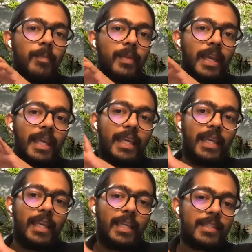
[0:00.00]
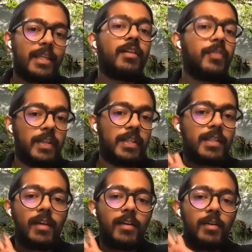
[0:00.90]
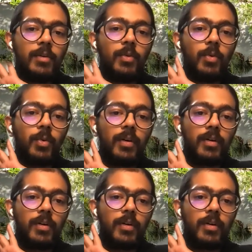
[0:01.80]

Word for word: in its interface to